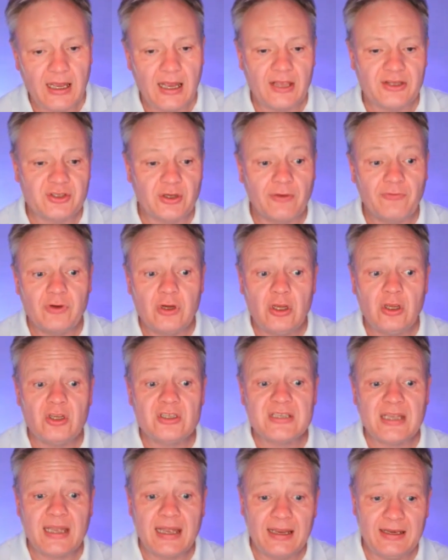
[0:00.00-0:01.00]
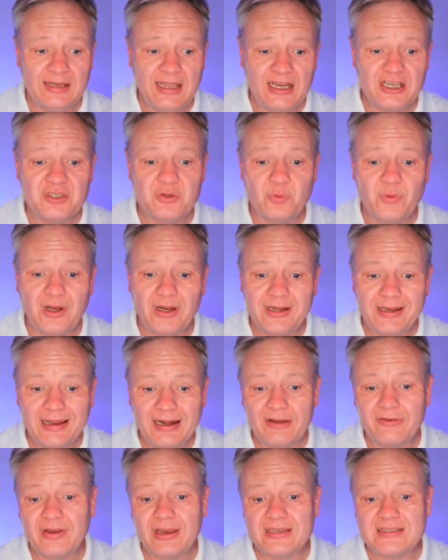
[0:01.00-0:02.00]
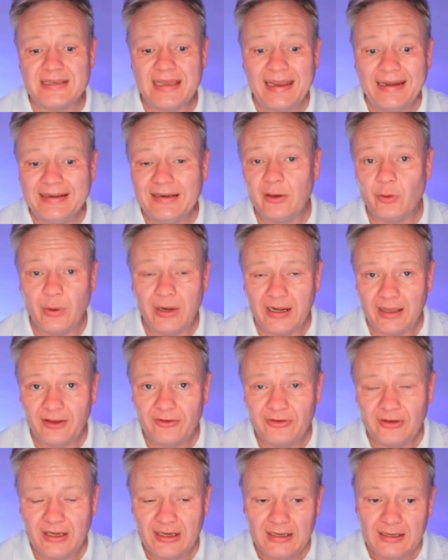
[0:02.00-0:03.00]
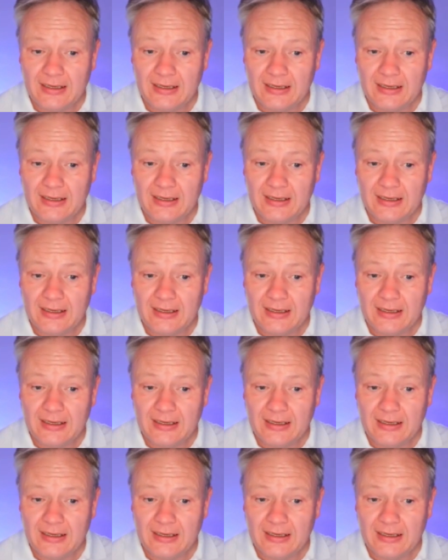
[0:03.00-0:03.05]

So I've used nationwide, Halifax and ONS.